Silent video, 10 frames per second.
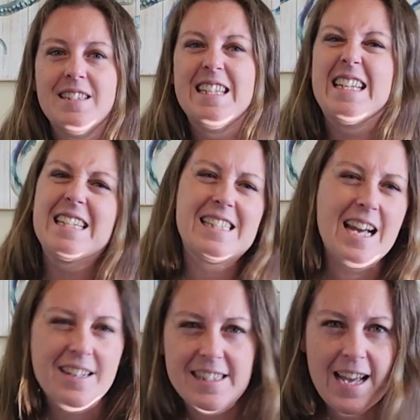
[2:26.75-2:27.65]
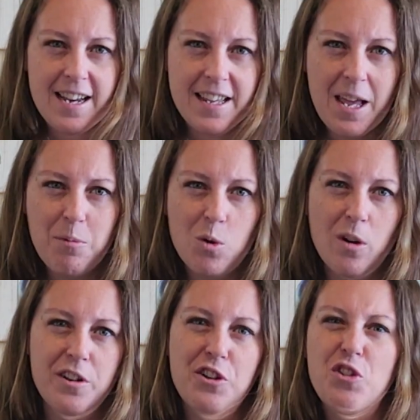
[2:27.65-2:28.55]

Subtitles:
To get side to side in Cape Coral, you're